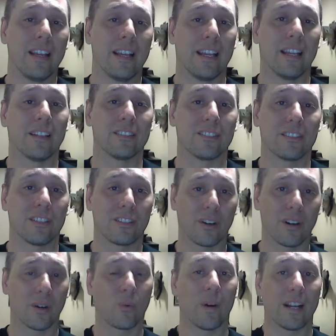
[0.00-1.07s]
Is the
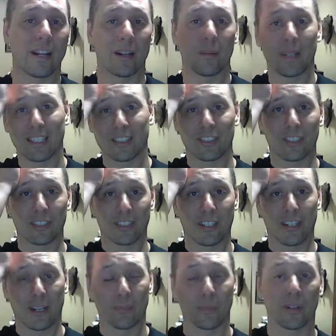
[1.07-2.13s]
dark web is just a
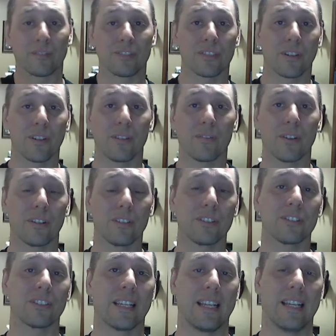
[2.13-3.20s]
number of
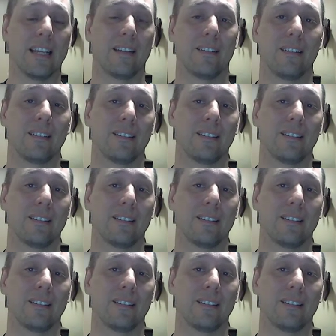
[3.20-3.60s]
servers and